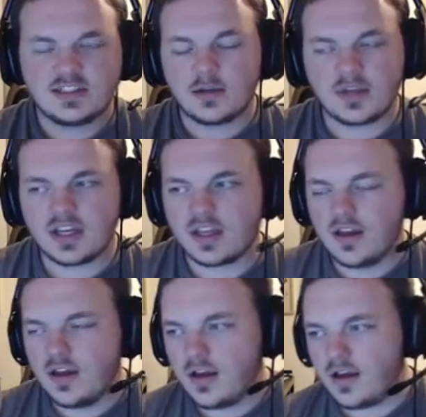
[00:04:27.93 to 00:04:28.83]
No, I'm kidding.
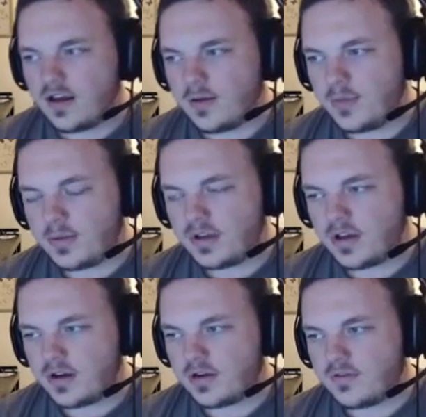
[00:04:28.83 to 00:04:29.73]
Maybe.
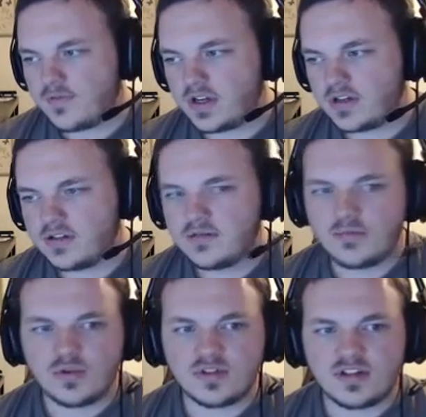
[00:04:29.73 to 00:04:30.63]
I don't know. Fuck.
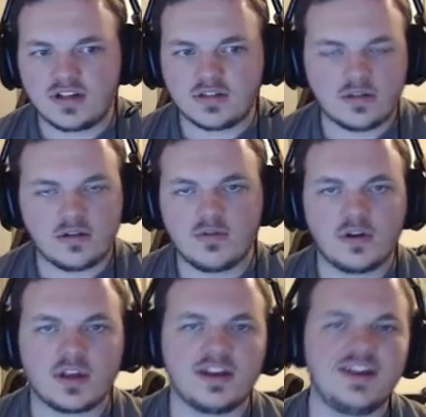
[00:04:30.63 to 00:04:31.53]
Porn stash. No.
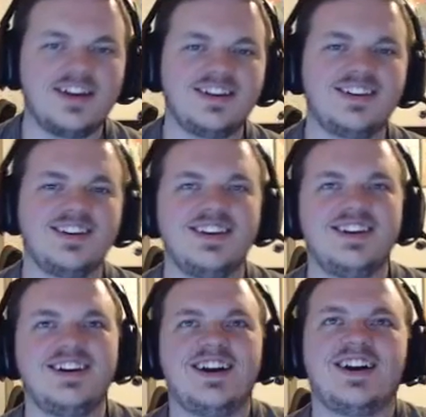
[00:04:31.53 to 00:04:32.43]
Okay.
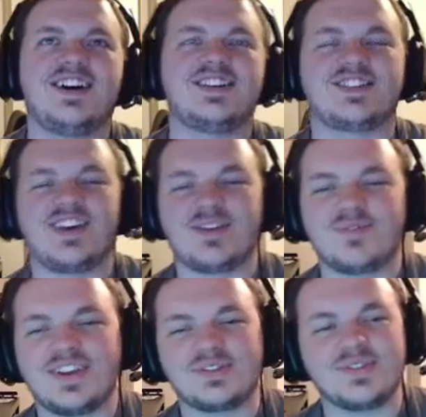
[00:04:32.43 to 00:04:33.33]
Sorry, I'm
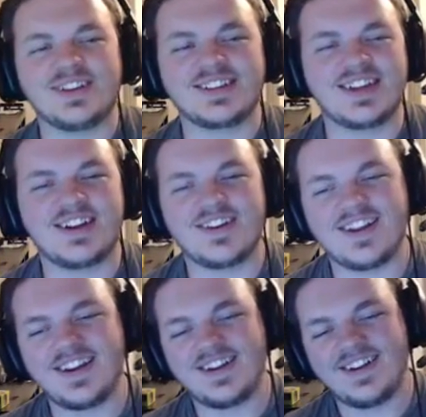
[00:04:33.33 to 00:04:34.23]
like really excited
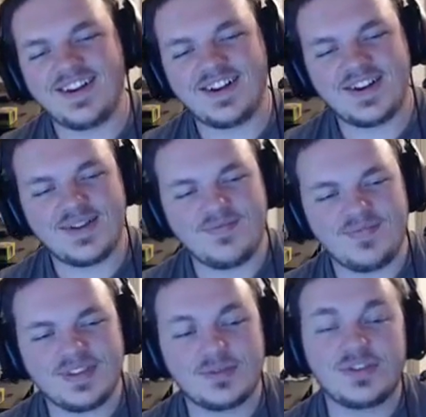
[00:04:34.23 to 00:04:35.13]
right now.
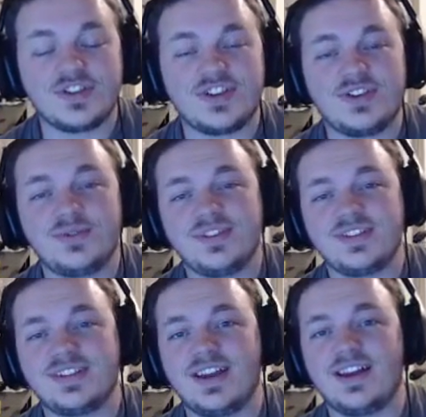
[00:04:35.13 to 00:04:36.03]
So what you're gonna do
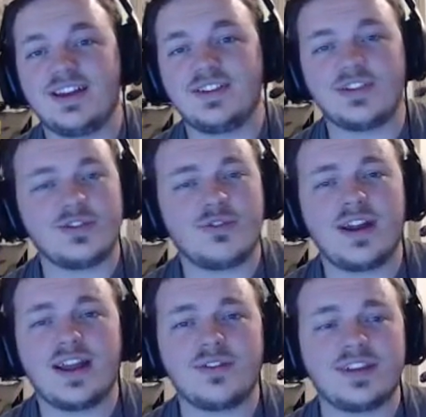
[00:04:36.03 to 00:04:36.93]
is you're gonna
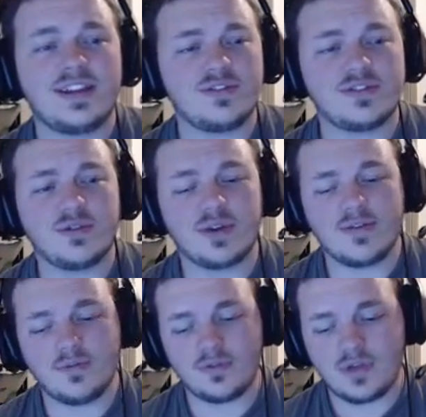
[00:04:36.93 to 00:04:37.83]
grind out and get your assault
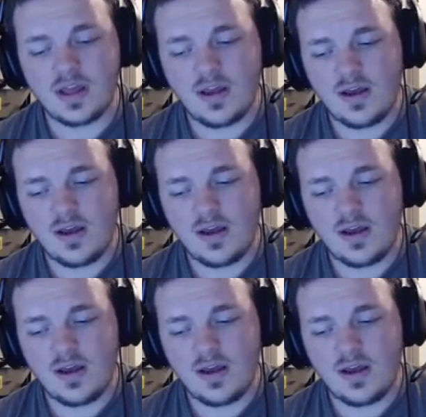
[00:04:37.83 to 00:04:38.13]
rifle.